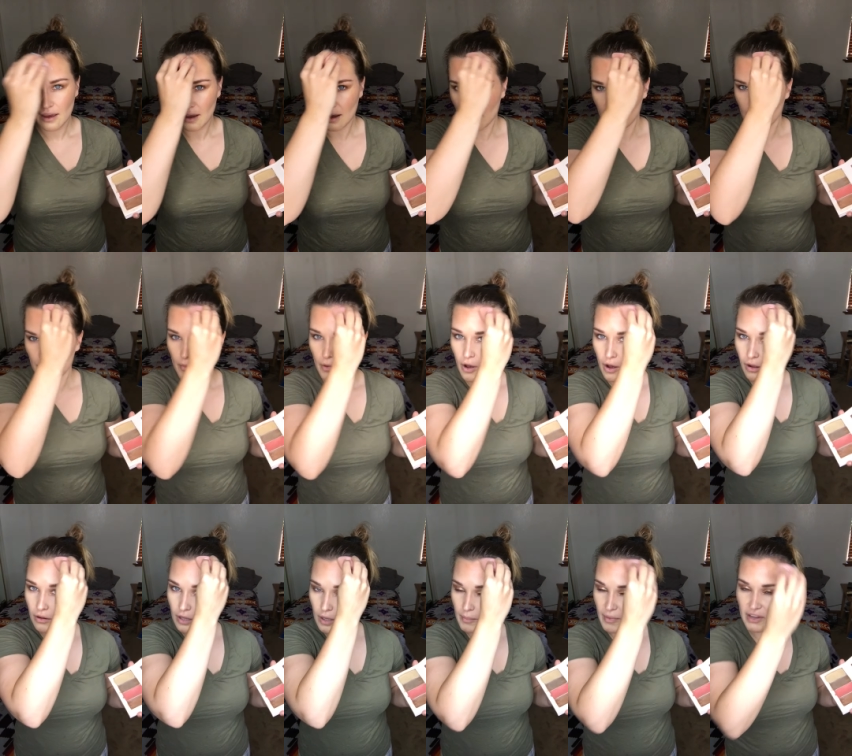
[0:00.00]

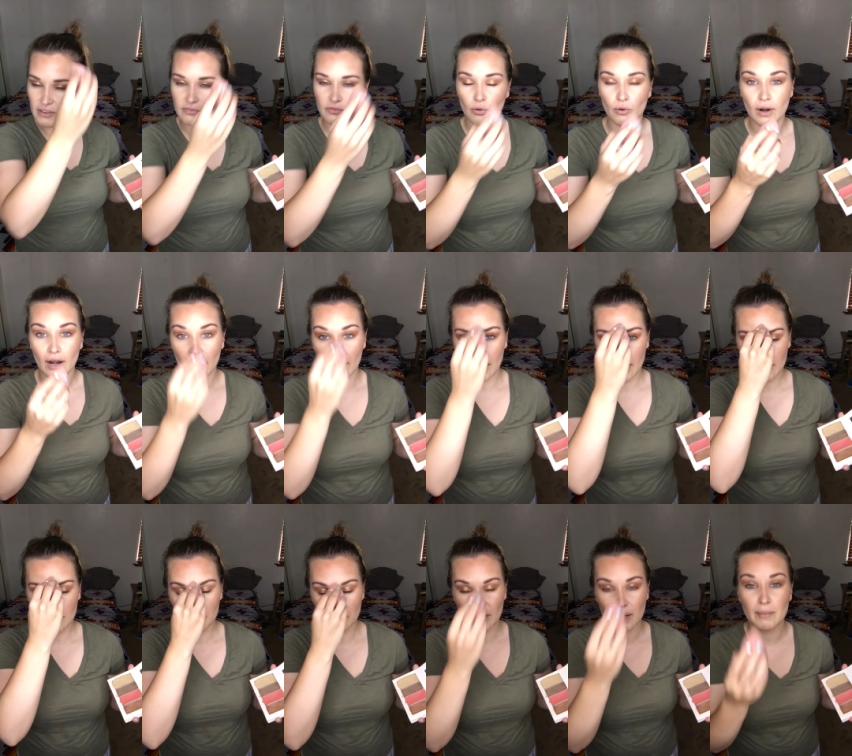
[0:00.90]
All on my
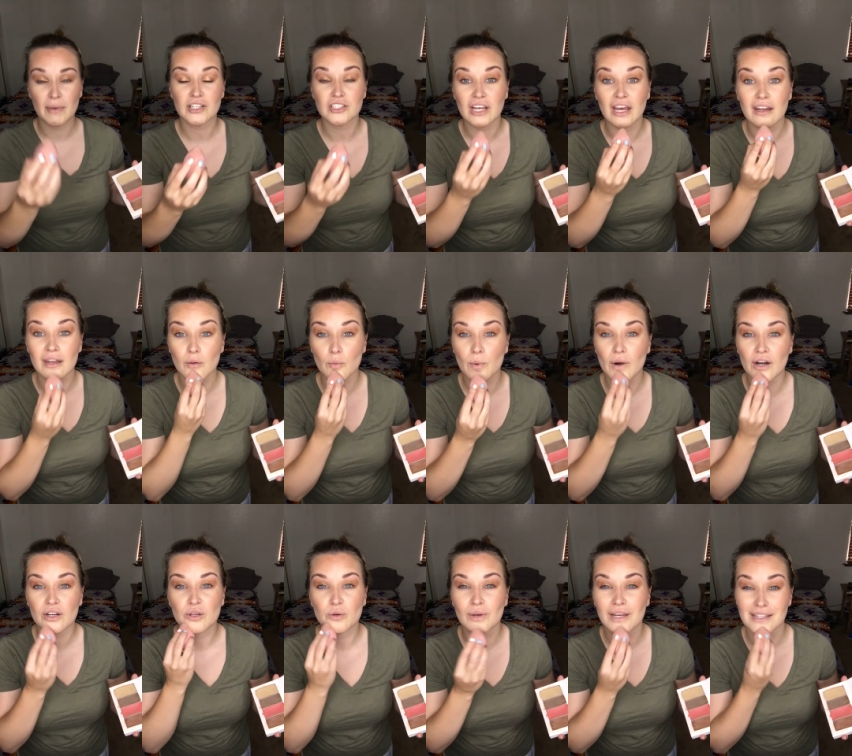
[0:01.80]
forehead, pretty much anywhere
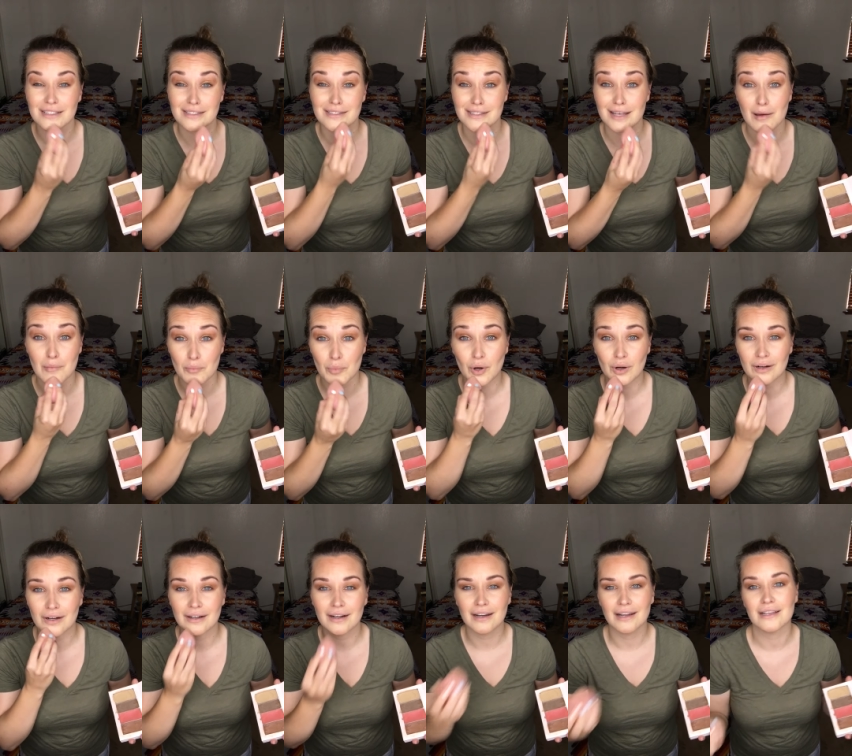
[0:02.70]
you get
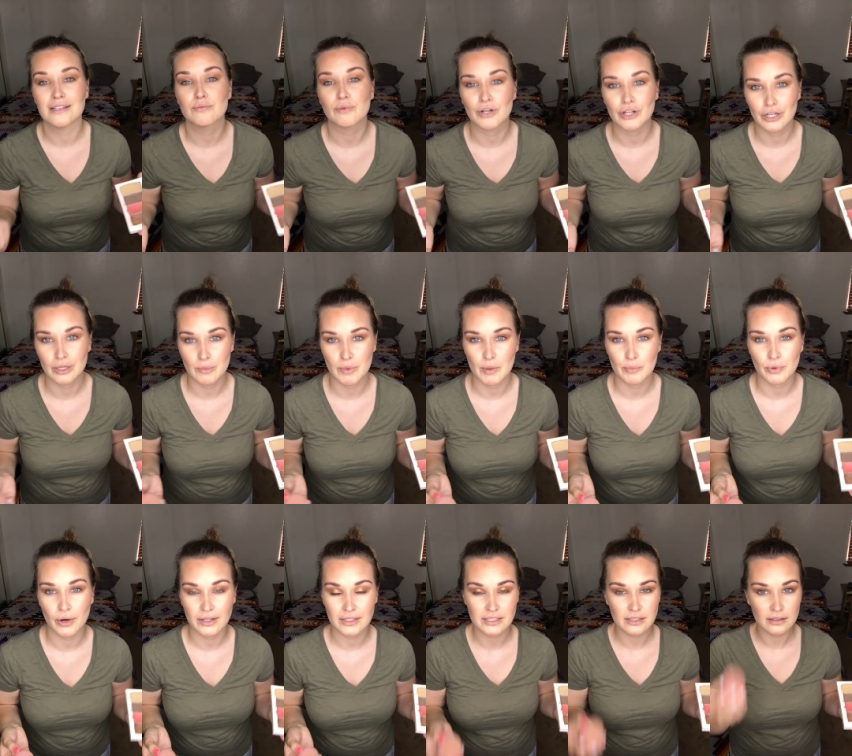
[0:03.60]
sunburnt is where you're going to put
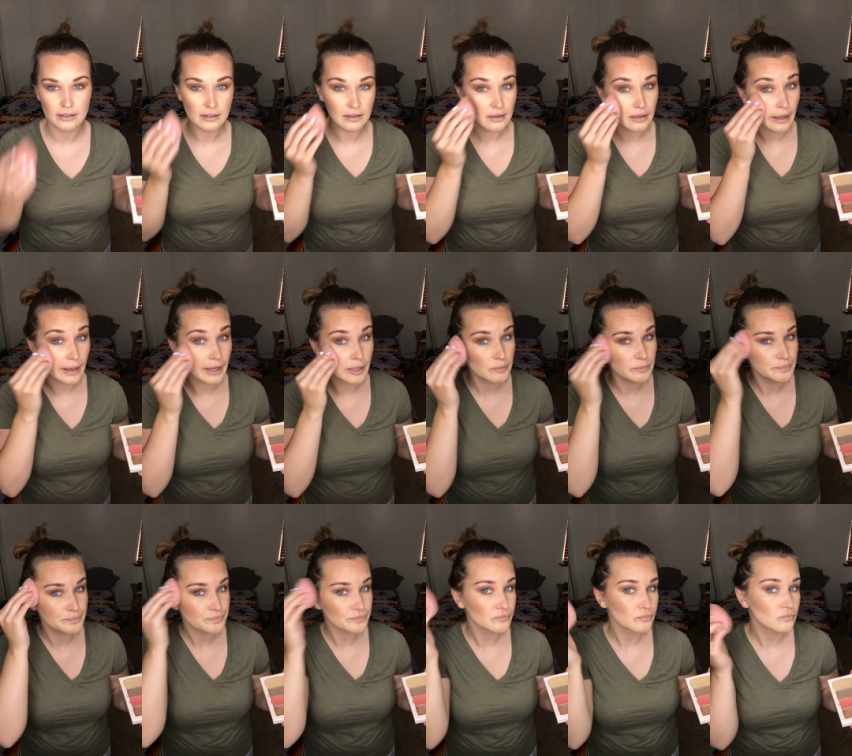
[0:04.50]
bronzer, okay?
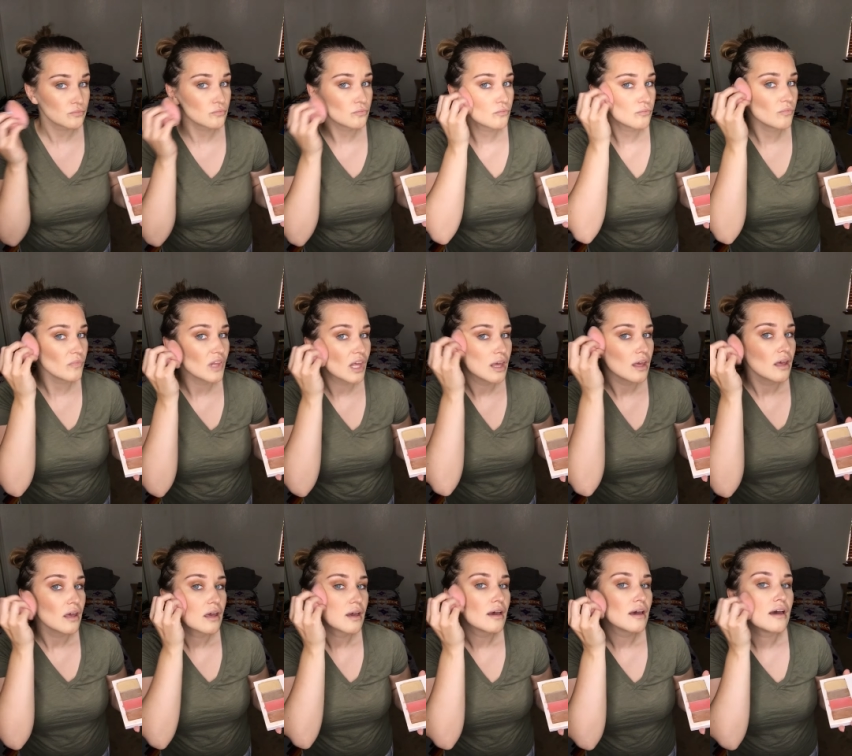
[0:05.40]

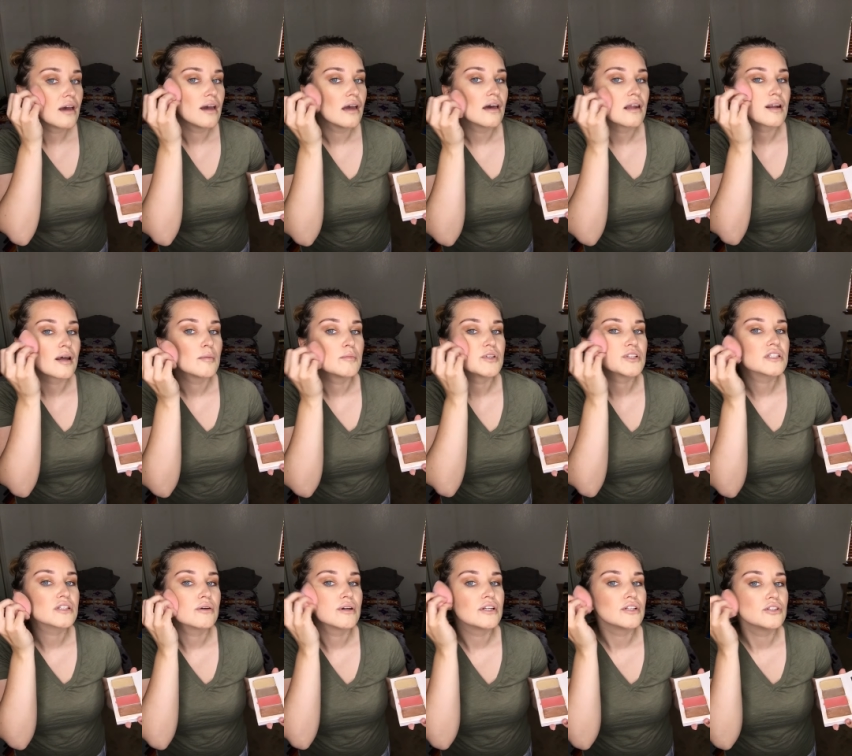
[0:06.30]
And I'm
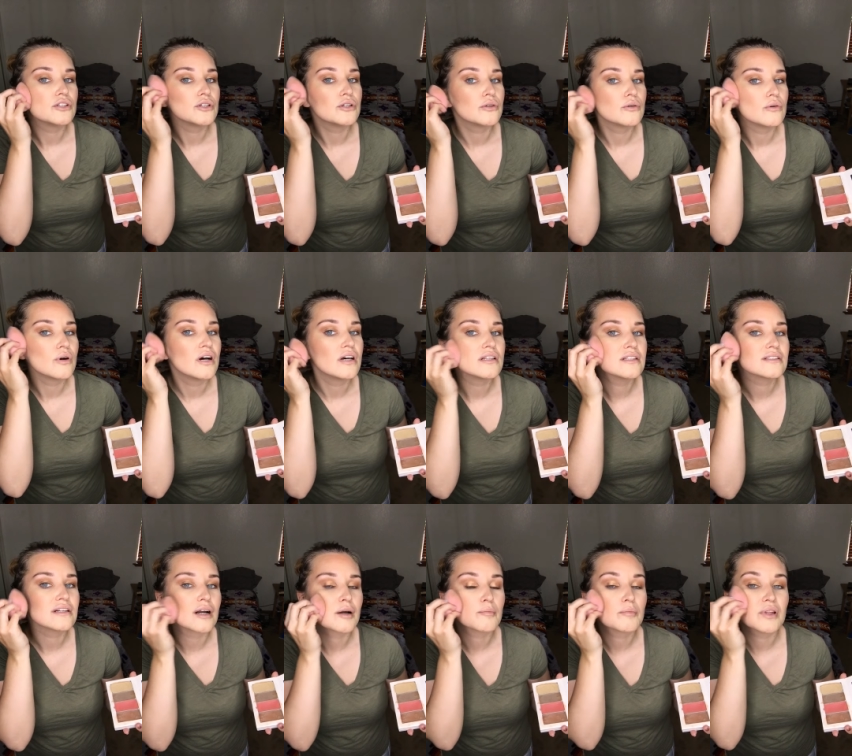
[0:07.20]
just going to
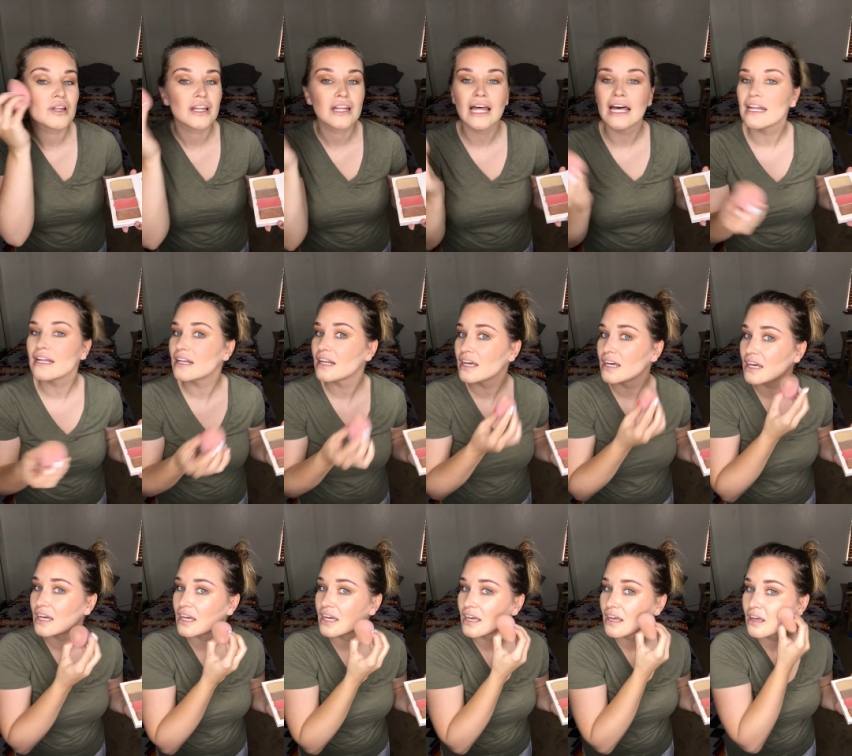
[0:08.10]
start
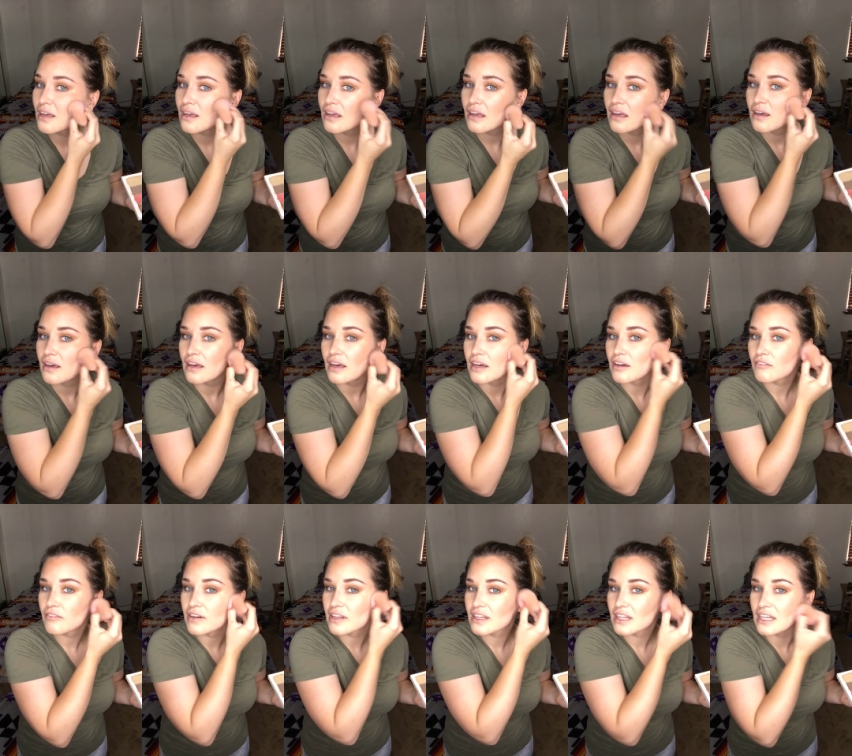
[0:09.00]
blending
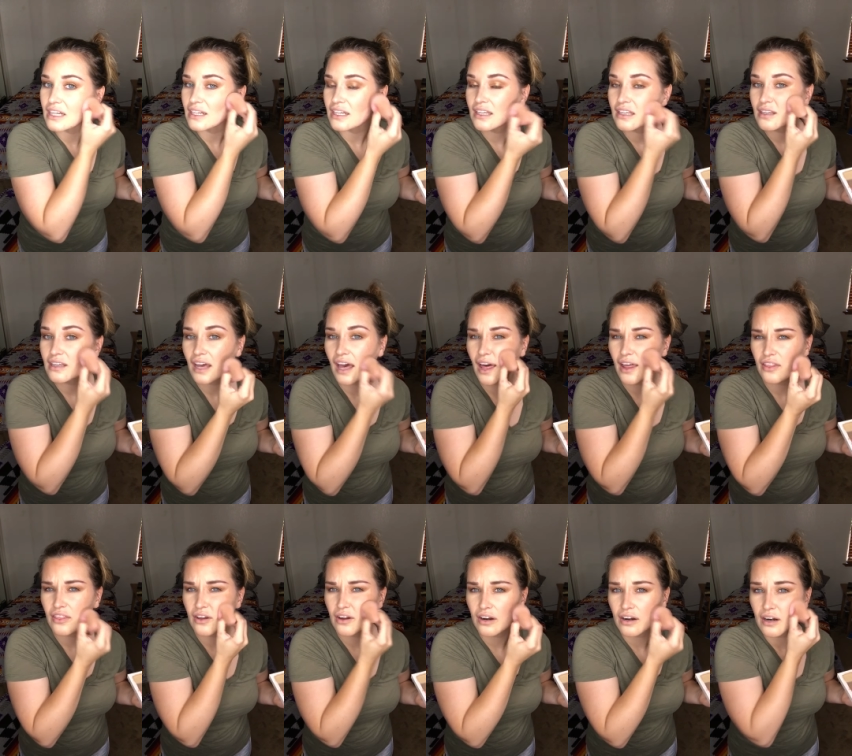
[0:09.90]
everything
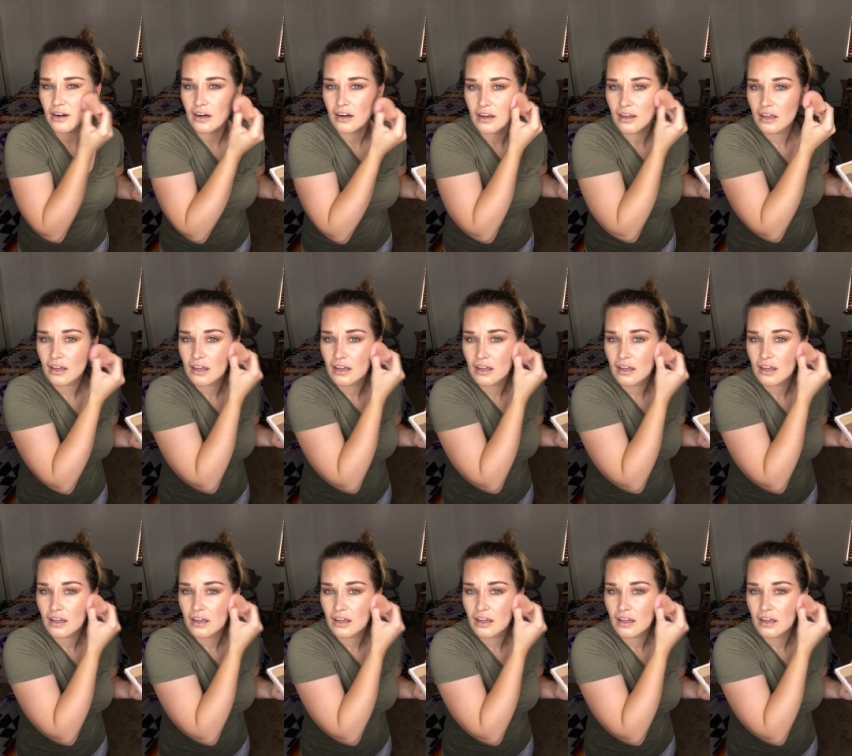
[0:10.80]
together,